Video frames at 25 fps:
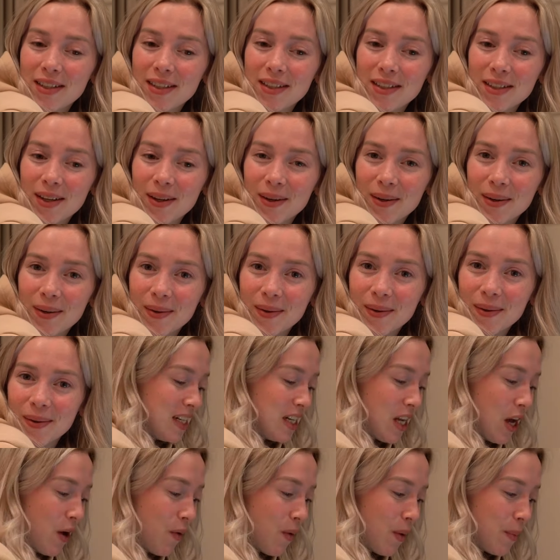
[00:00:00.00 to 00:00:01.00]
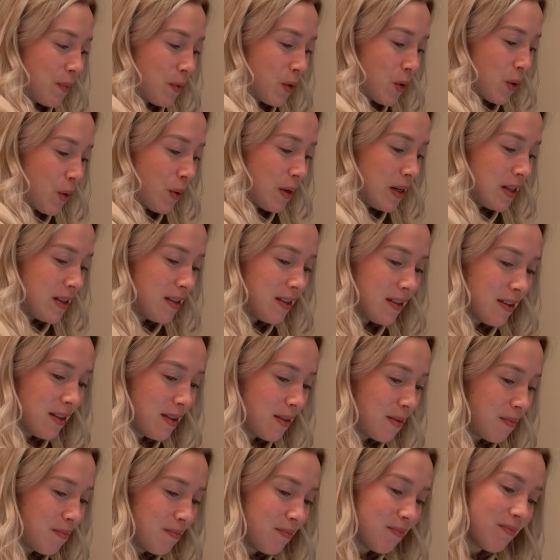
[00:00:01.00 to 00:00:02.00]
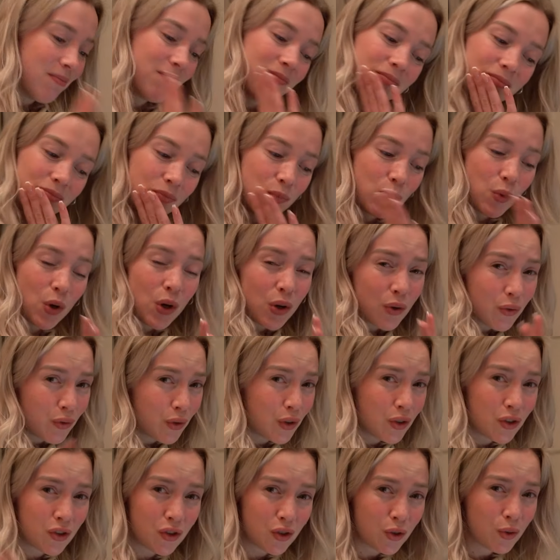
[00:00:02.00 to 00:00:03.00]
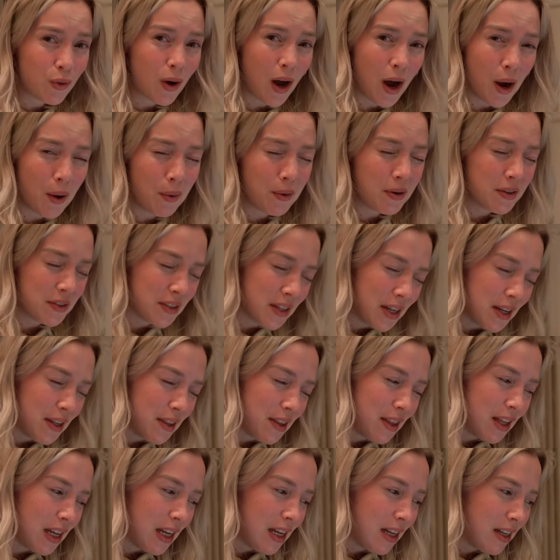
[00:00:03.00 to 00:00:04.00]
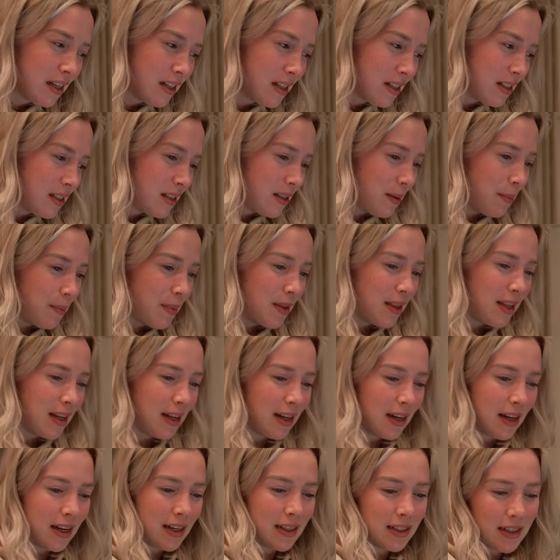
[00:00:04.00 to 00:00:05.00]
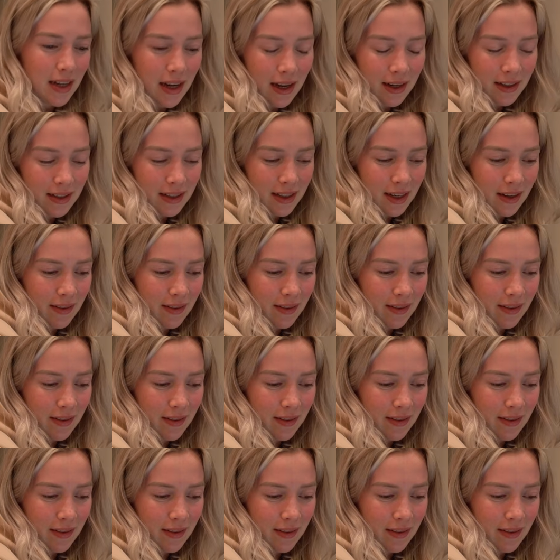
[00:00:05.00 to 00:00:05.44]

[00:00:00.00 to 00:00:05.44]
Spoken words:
So now I'm going to work for 2 hours, I think, something like that,